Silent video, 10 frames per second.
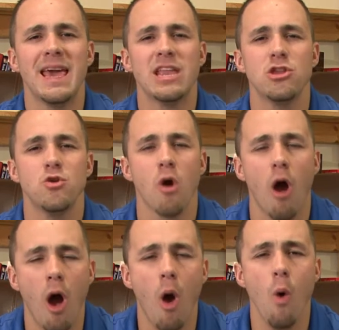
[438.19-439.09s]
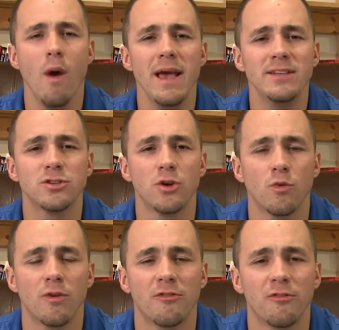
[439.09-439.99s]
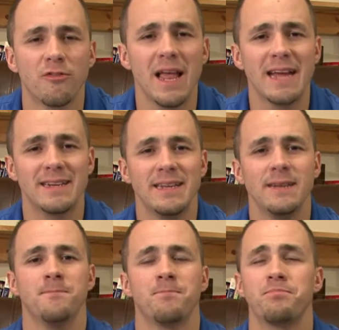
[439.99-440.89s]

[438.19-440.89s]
and you're always reflecting